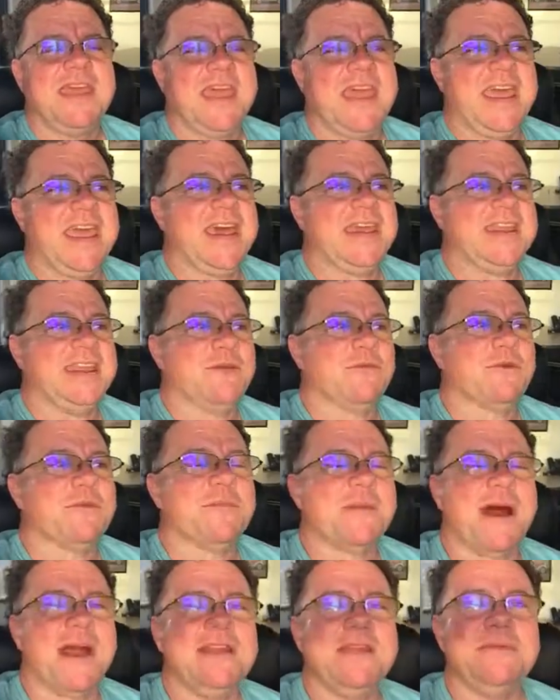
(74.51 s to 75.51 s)
And it
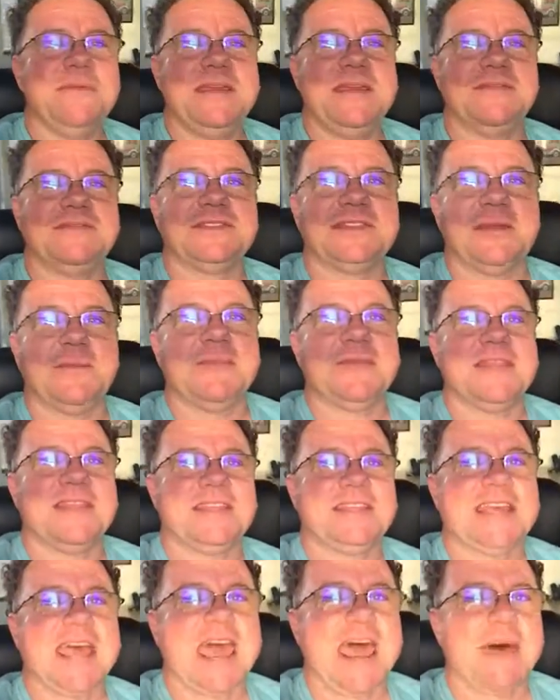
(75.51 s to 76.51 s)
reminded me of something
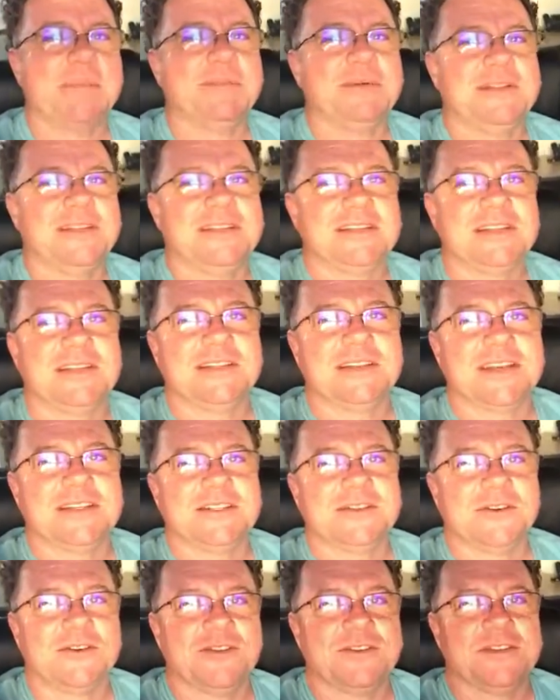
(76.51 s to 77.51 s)
that's happened since I
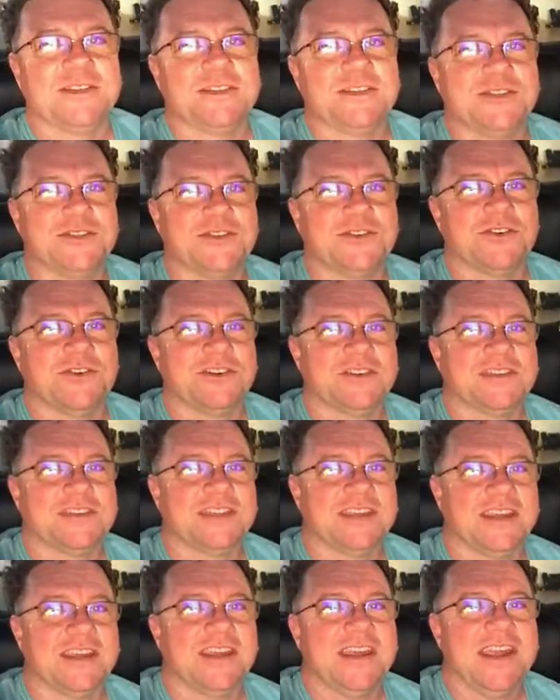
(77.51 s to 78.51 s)
started this insurance
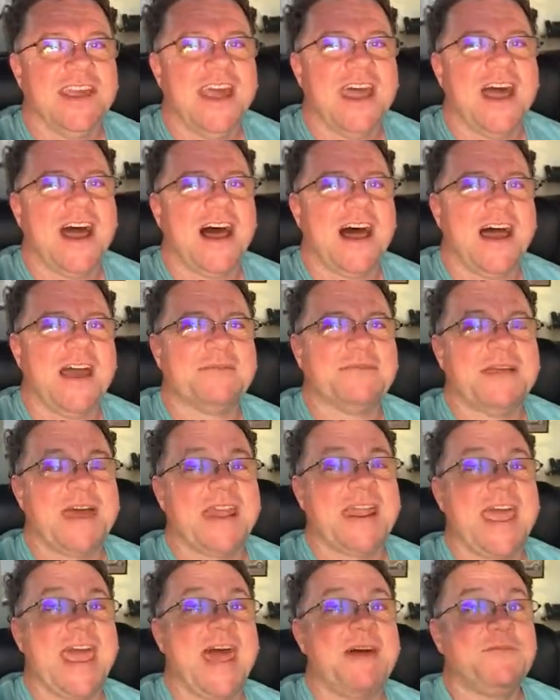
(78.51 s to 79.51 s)
thing. I
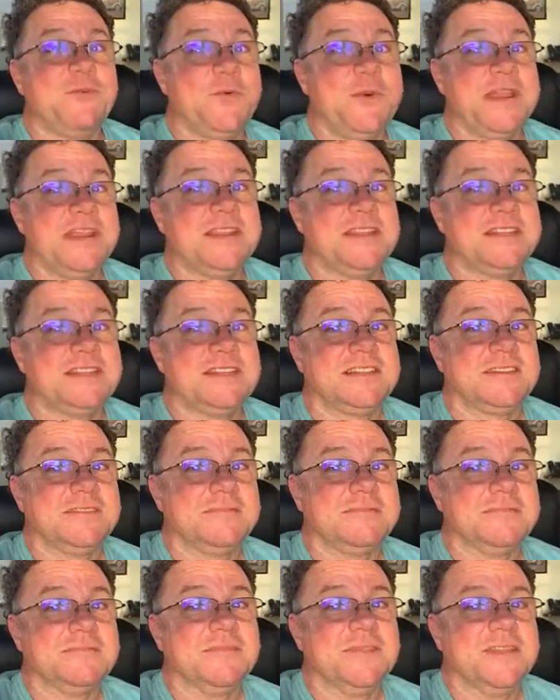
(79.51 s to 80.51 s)
have a witness,